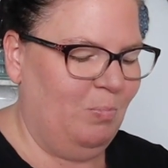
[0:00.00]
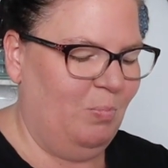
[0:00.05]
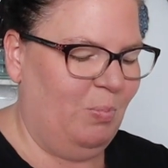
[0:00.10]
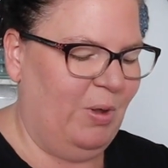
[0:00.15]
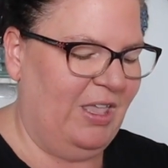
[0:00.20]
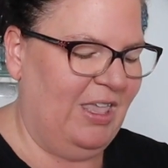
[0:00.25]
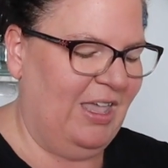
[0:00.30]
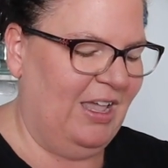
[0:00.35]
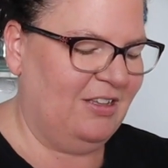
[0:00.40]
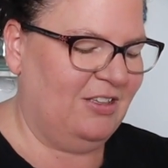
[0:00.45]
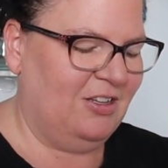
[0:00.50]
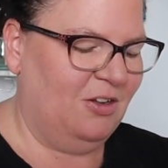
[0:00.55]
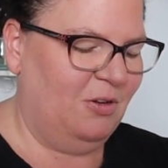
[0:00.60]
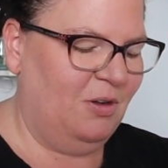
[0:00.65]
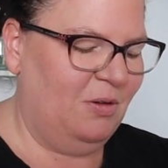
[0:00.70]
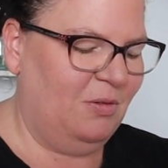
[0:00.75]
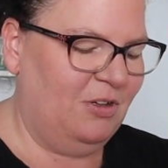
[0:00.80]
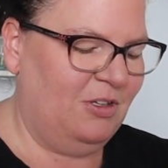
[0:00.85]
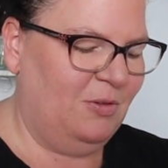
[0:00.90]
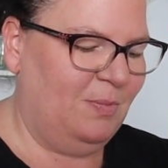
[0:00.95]
But yeah,
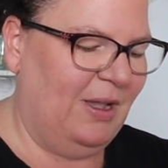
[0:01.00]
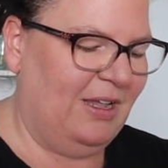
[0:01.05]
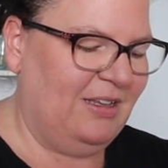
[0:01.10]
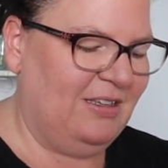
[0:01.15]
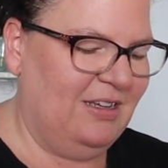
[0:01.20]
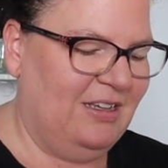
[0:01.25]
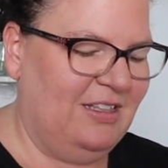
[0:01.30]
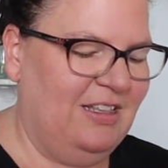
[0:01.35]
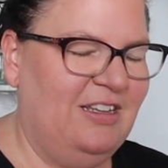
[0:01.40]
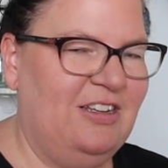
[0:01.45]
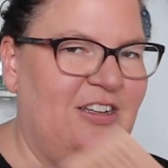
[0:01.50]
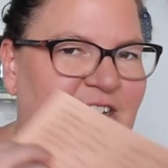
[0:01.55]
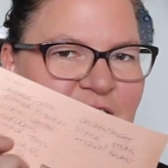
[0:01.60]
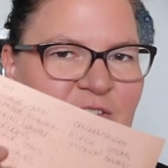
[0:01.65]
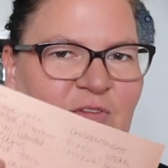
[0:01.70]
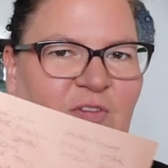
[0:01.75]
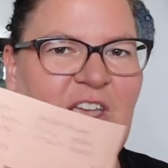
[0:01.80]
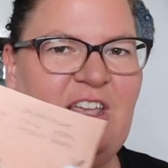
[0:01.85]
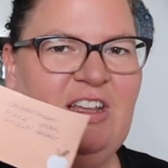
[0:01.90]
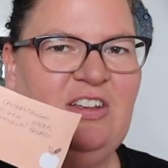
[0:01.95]
so it was basically
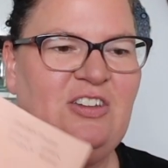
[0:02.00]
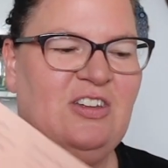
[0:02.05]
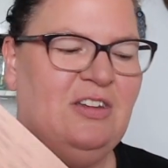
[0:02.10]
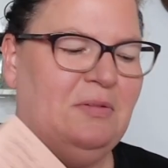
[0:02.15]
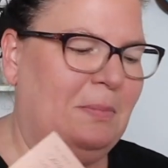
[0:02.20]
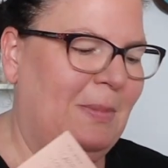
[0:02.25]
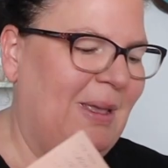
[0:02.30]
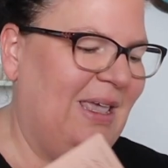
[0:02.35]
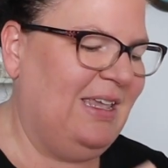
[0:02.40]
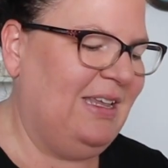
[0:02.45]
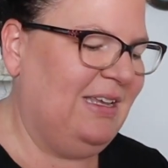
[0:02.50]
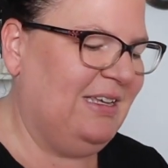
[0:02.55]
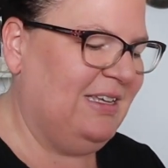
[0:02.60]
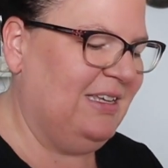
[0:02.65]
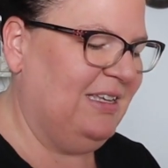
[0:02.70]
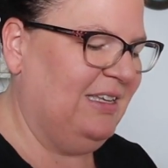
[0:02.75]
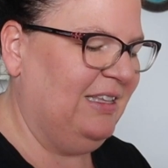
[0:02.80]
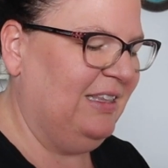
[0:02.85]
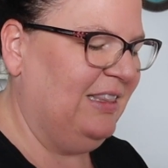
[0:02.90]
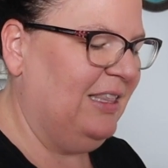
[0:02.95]
just veg and
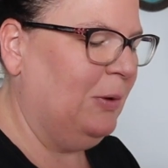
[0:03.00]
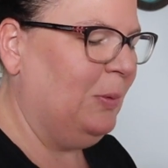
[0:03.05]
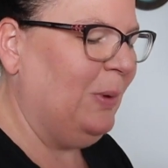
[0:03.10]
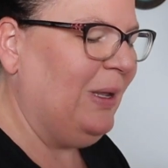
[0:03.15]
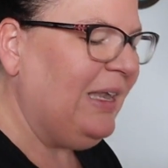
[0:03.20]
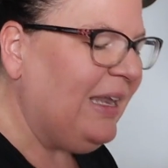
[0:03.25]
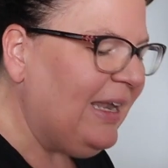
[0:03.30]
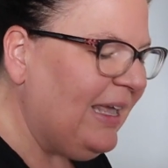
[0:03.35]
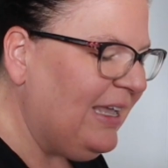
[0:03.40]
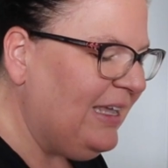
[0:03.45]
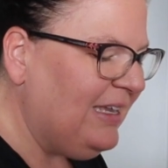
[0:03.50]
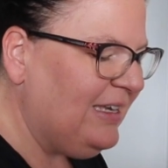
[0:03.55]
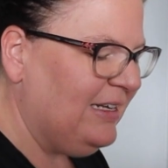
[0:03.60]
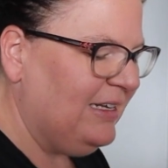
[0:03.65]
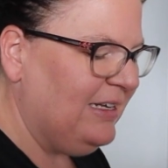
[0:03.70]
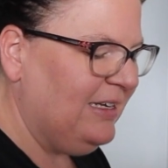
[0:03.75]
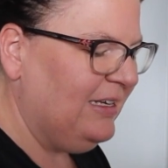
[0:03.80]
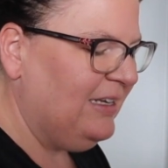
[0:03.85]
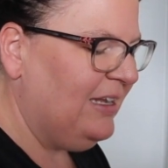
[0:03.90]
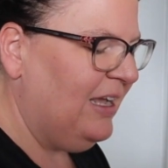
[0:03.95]
meat that we
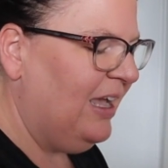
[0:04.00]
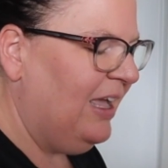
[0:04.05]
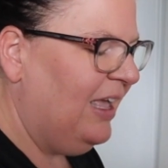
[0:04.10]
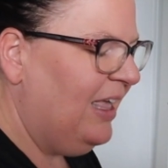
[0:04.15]
needed.